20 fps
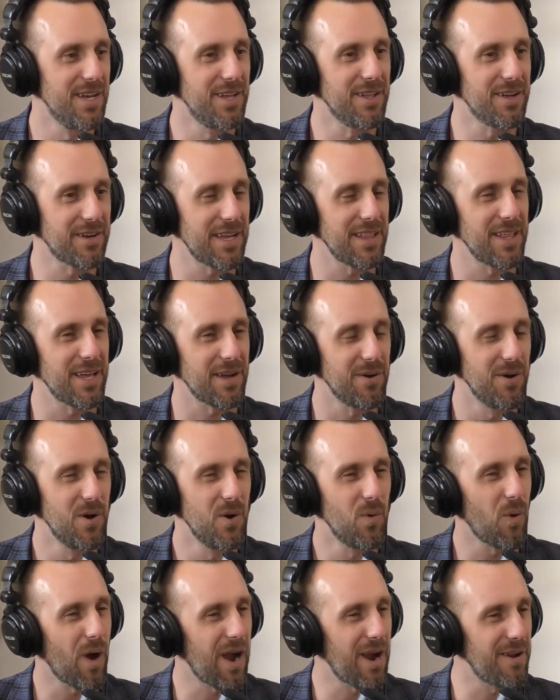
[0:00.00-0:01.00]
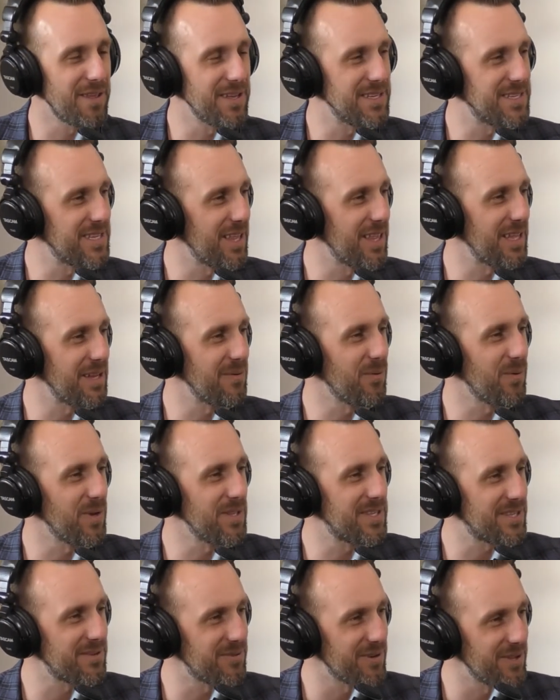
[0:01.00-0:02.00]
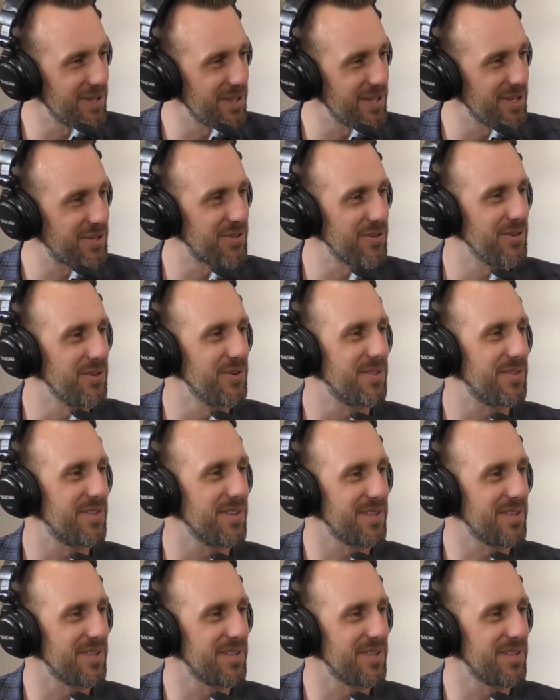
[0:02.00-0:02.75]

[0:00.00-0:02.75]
Okay, like why are they selling? What's really the truth?